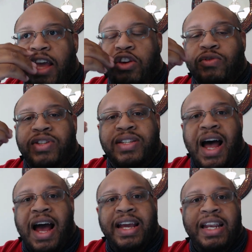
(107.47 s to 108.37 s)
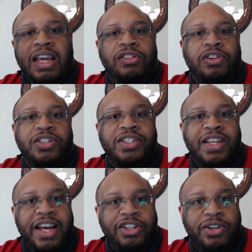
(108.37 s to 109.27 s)
you sign either
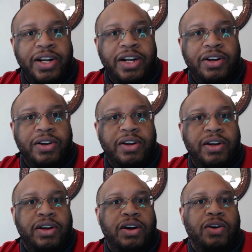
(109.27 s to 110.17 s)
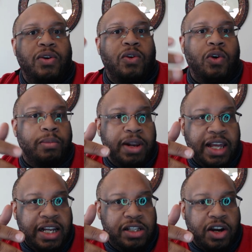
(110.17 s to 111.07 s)
Cedric or
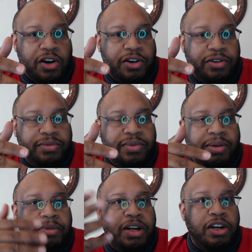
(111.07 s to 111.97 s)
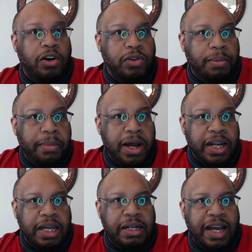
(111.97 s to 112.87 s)
Malik Turner, depending on the
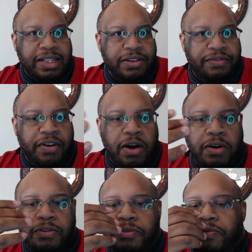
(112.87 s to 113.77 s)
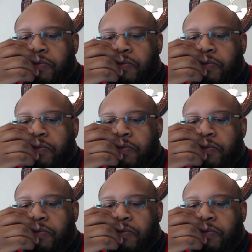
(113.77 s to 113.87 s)
money that's involved.